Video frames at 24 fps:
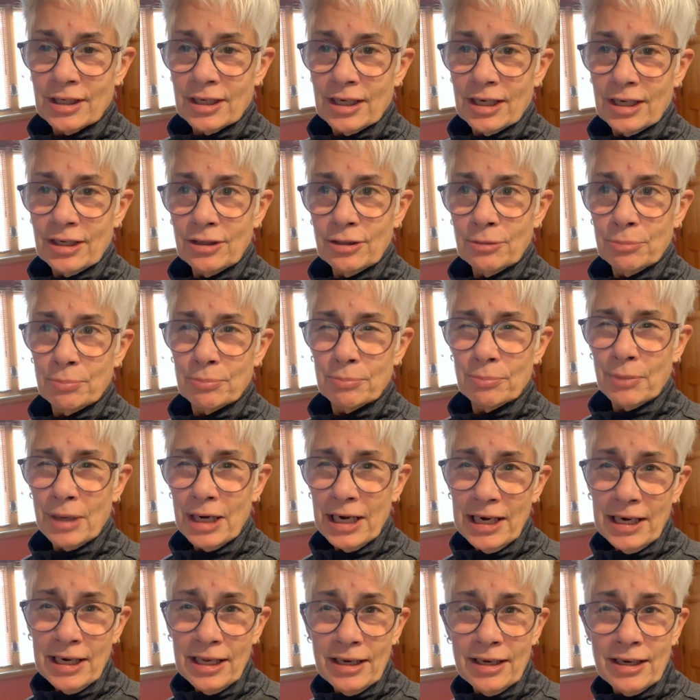And you
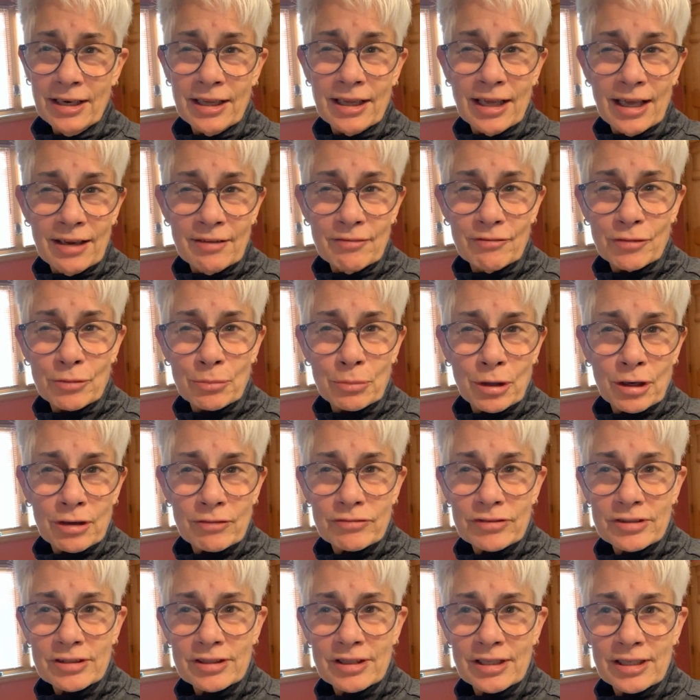might eat it again for
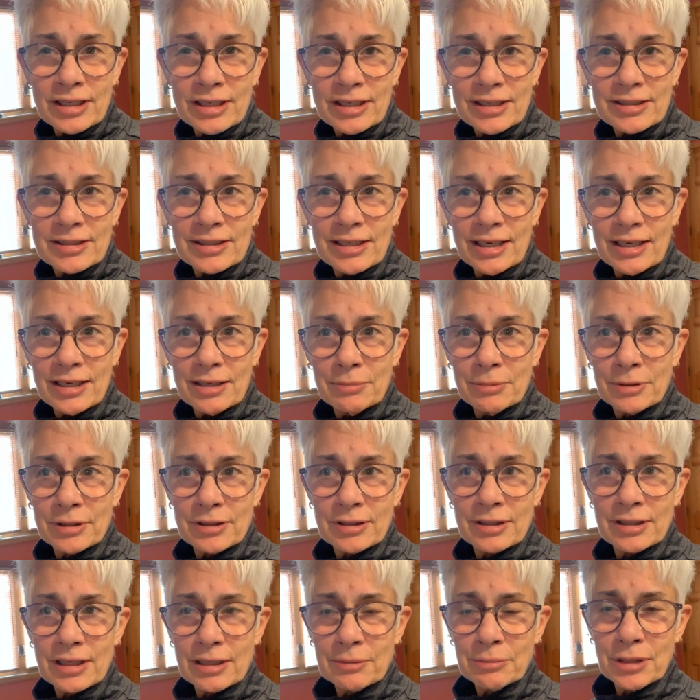breakfast the next day,
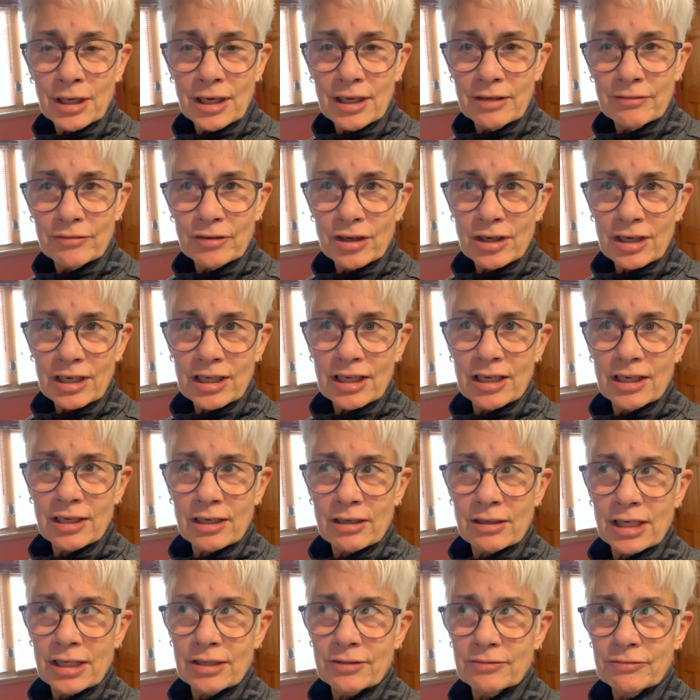but I'm kind of on a
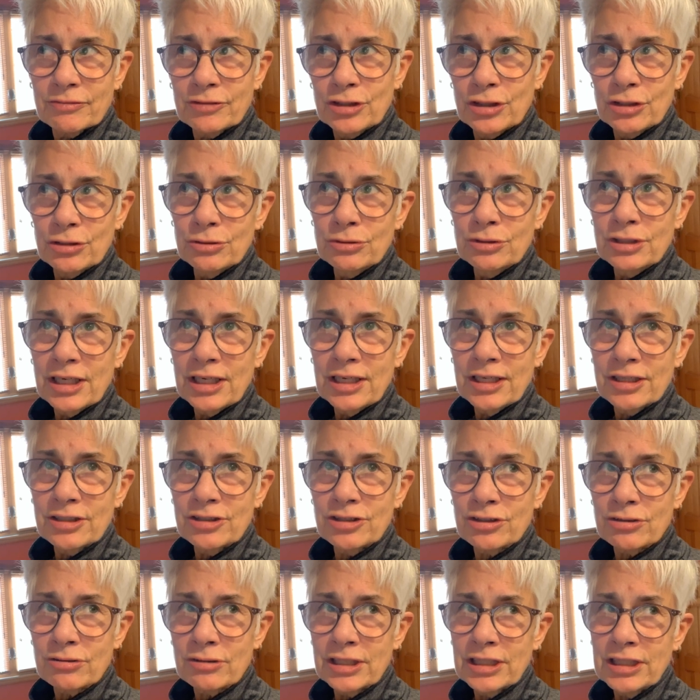kick of 2
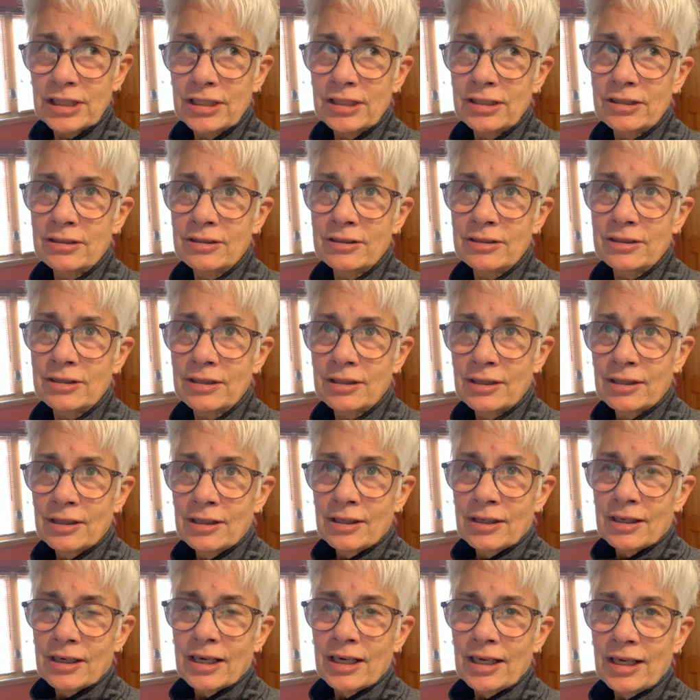tangerines,
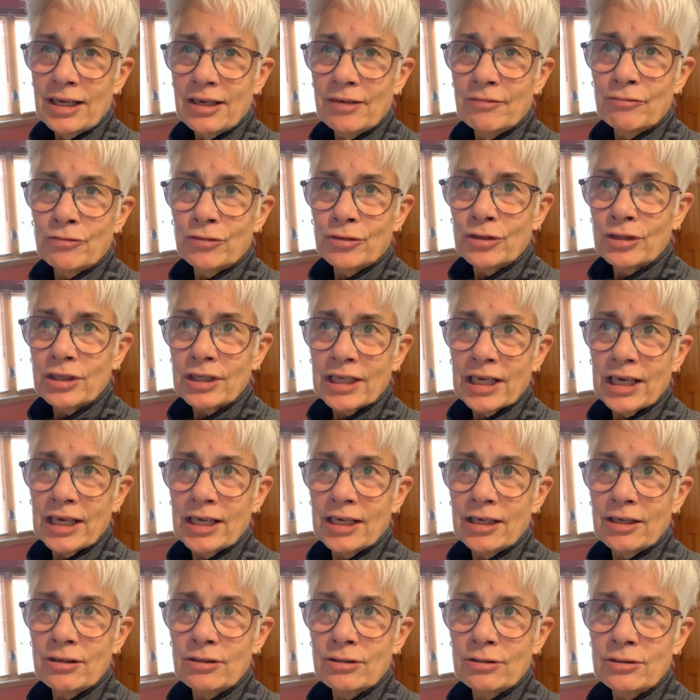a handful of
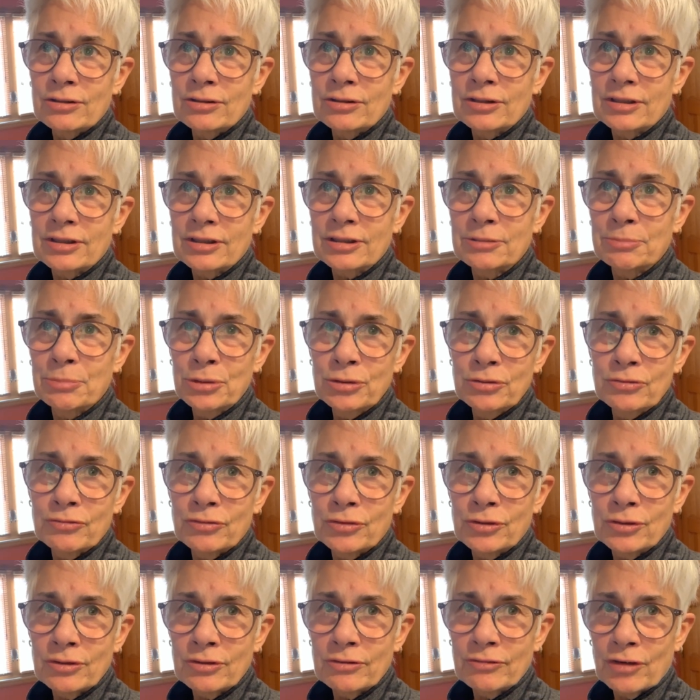kale, a
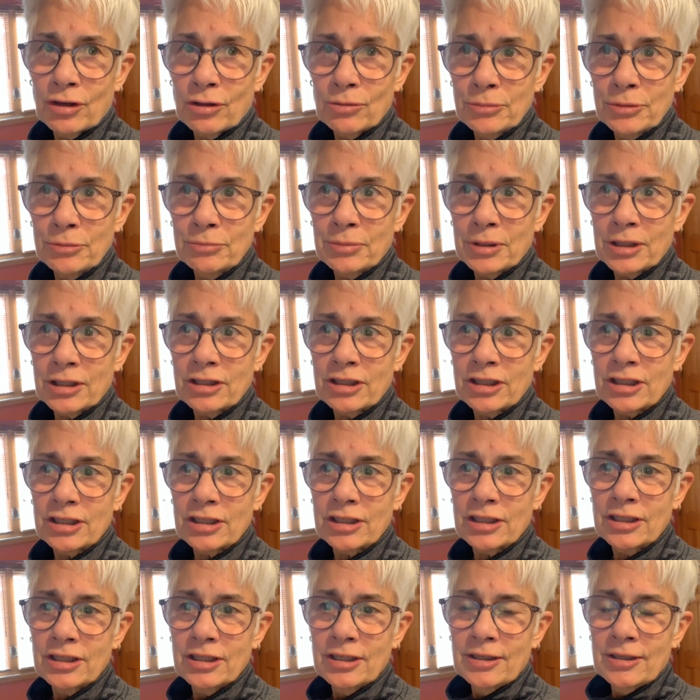spoonful of almond
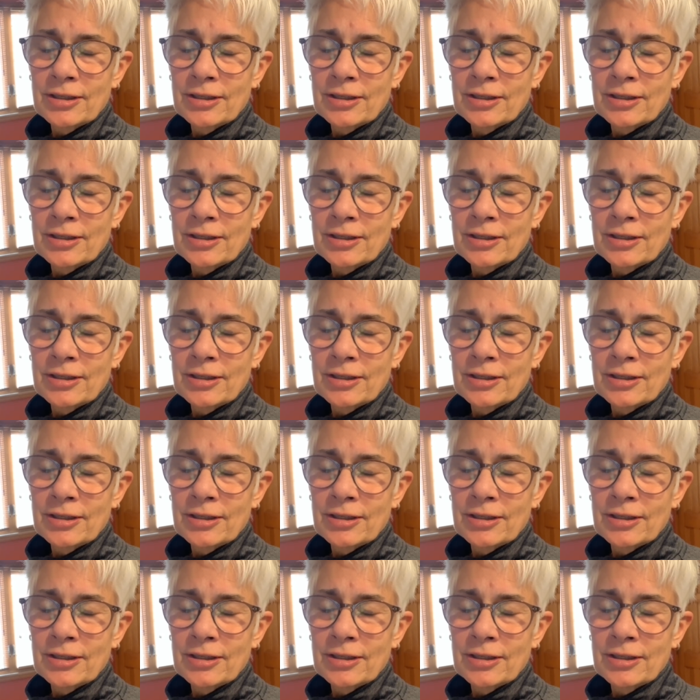butter,